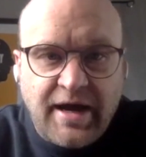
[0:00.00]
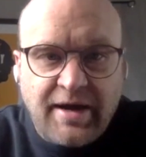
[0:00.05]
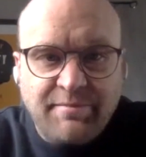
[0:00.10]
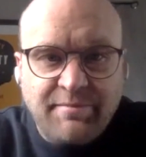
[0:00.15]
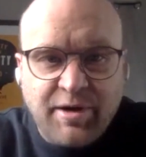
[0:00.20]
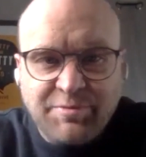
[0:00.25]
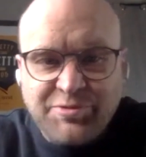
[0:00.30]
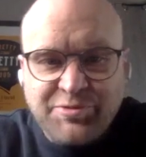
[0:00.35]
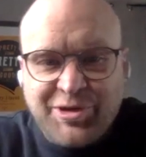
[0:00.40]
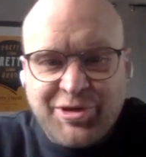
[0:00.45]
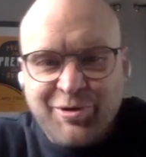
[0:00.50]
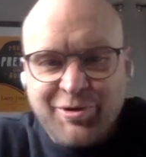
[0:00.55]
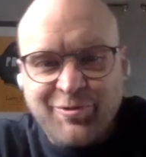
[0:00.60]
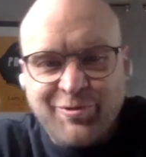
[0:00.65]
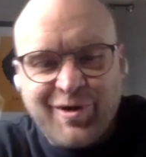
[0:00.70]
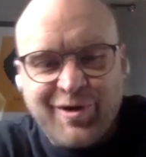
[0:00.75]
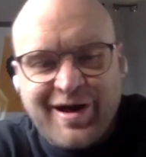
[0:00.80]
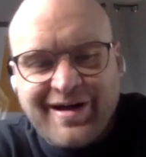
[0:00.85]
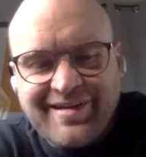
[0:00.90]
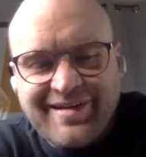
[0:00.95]
Um, hope you're
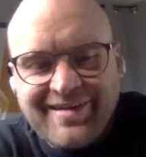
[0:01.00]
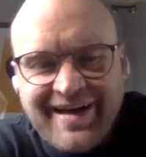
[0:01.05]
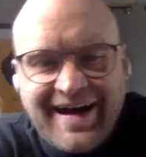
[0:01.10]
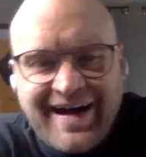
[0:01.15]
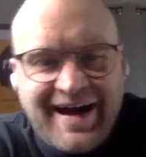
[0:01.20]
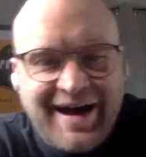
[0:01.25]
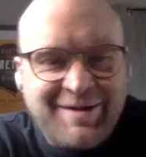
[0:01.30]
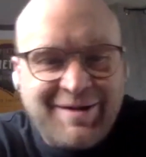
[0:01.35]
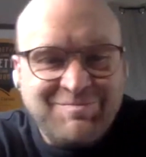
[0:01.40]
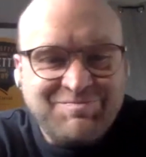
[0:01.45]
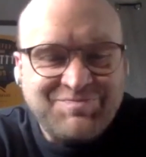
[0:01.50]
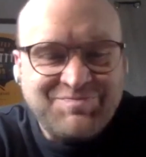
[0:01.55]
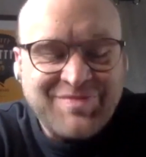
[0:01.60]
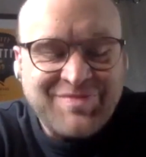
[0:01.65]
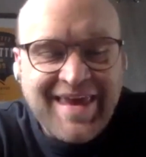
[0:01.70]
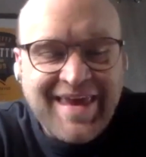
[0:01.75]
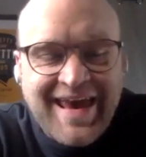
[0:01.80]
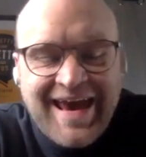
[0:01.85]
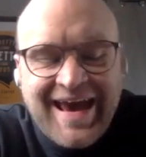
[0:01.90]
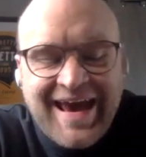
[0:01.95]
doing well.
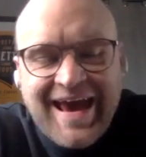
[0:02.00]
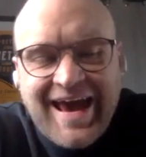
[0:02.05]
Um,